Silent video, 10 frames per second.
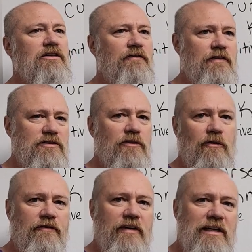the
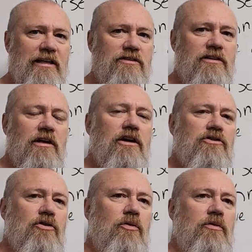physical fitness.
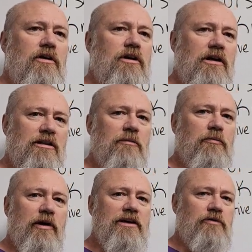So cut them
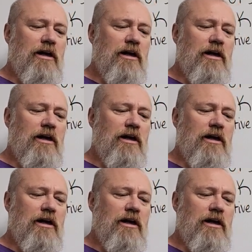a break.